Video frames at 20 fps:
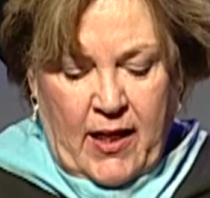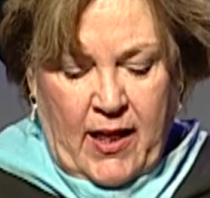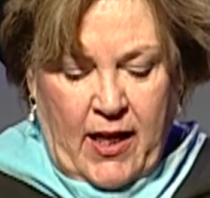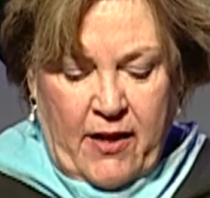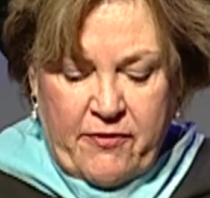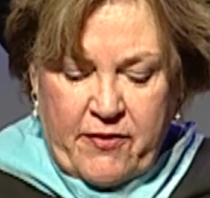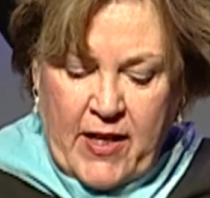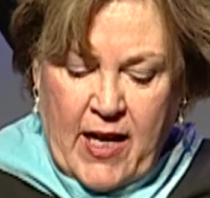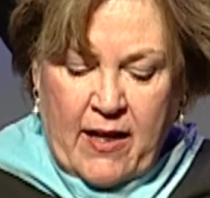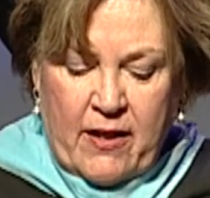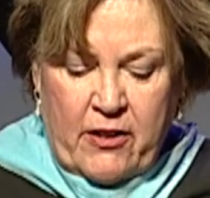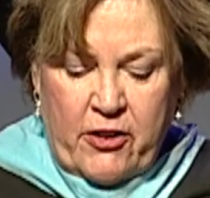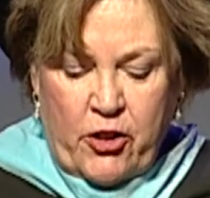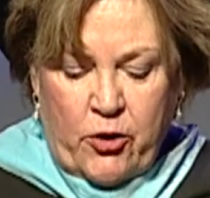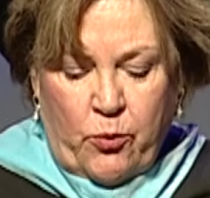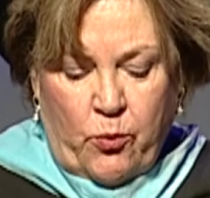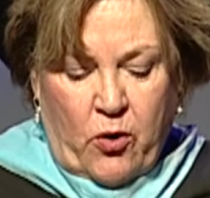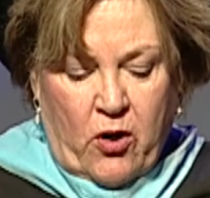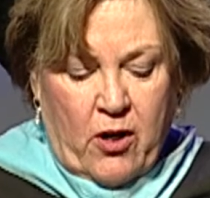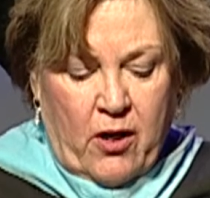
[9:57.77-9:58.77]
if not in
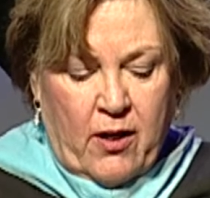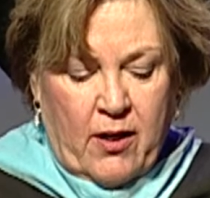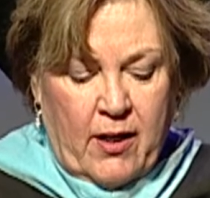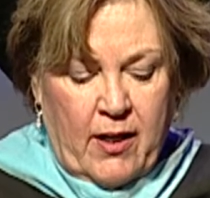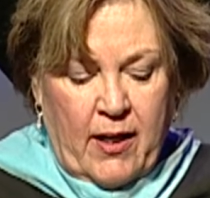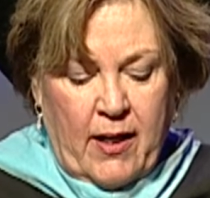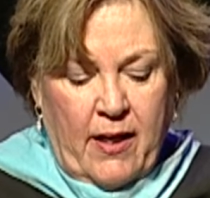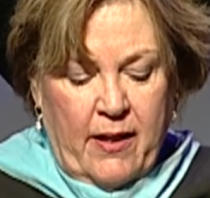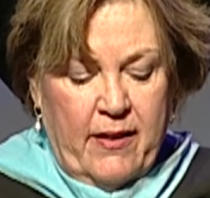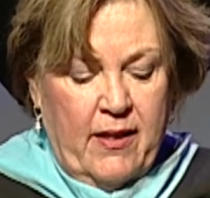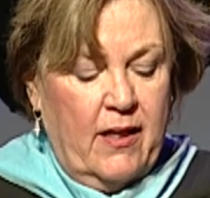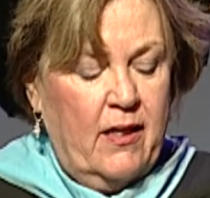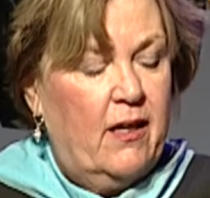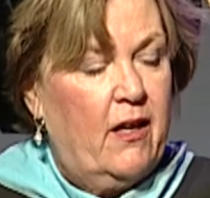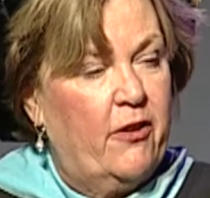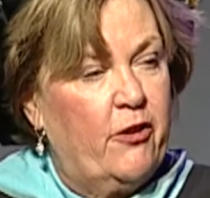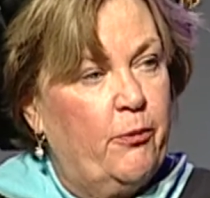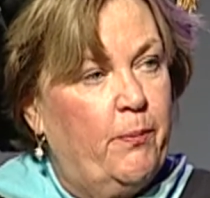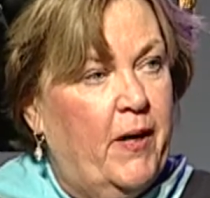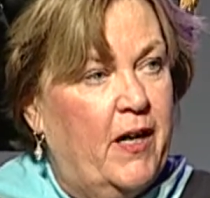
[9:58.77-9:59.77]
your work, then in
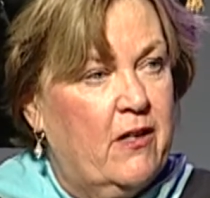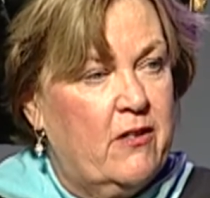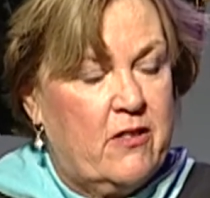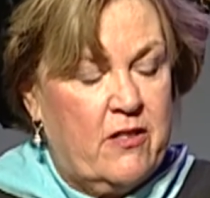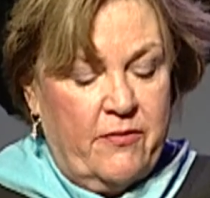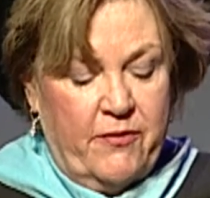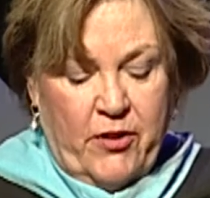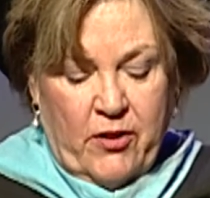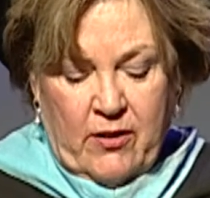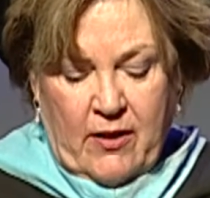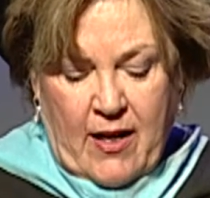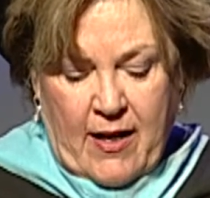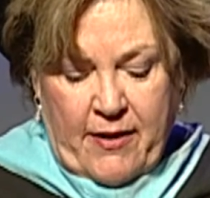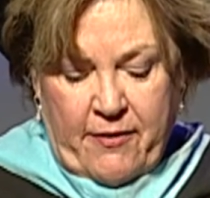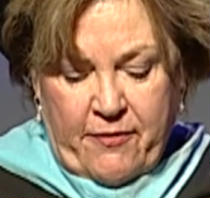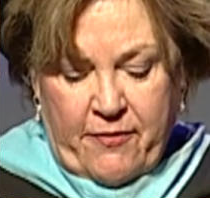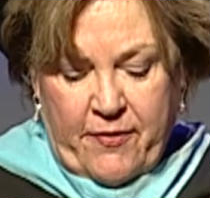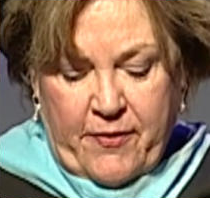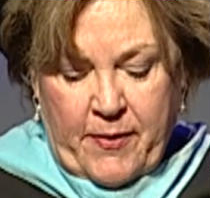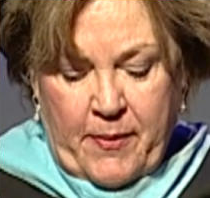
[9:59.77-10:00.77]
other parts of your life.